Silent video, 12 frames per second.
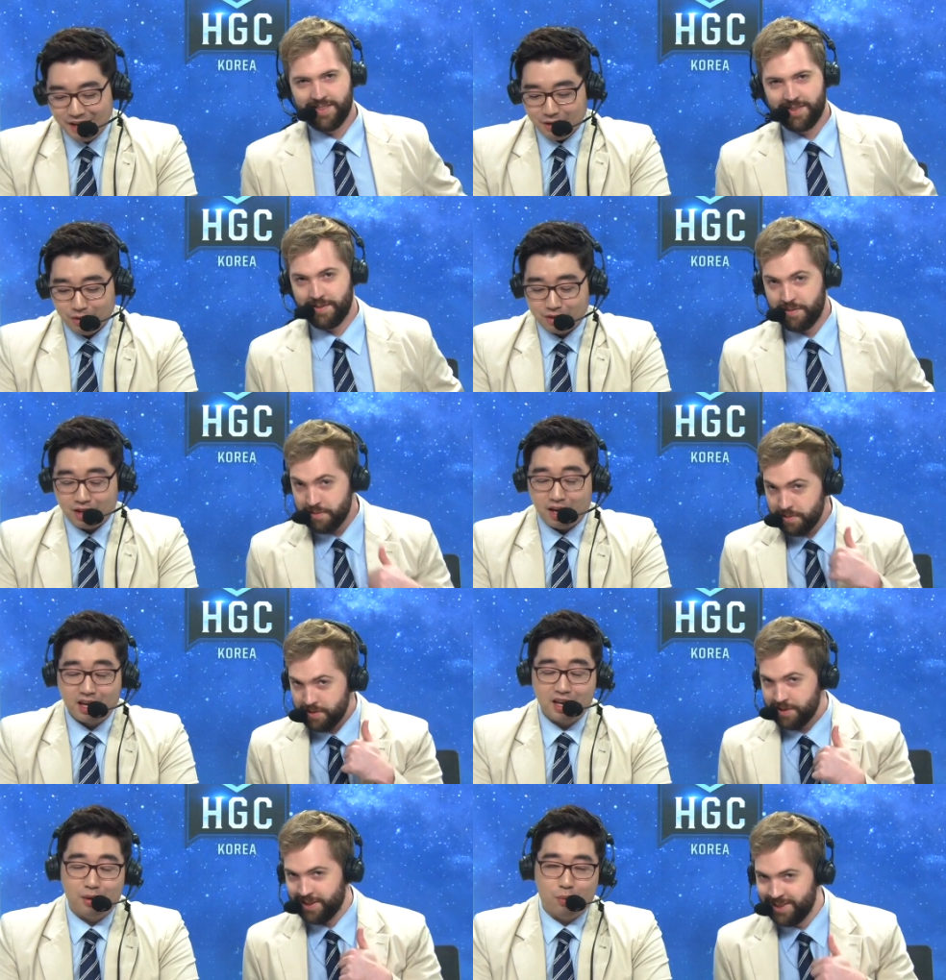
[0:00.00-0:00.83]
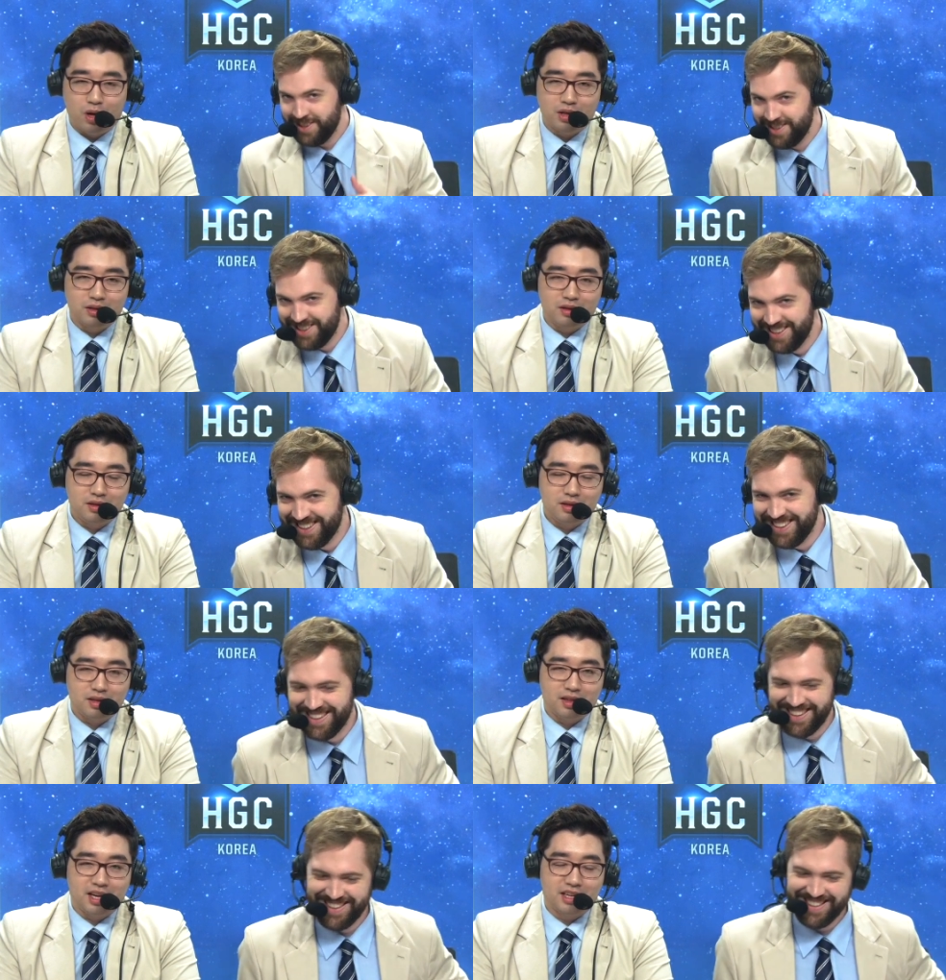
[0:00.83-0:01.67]
Speaker 1: Well, the got won
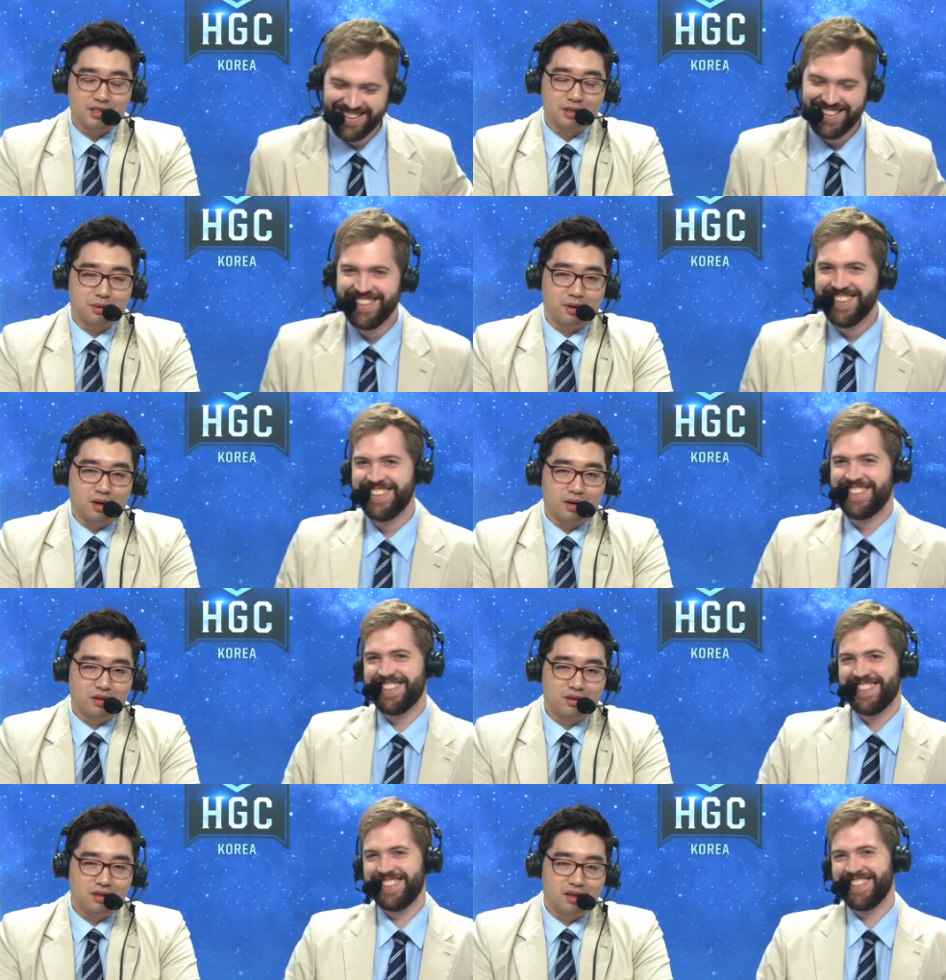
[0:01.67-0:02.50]
the lane so hard,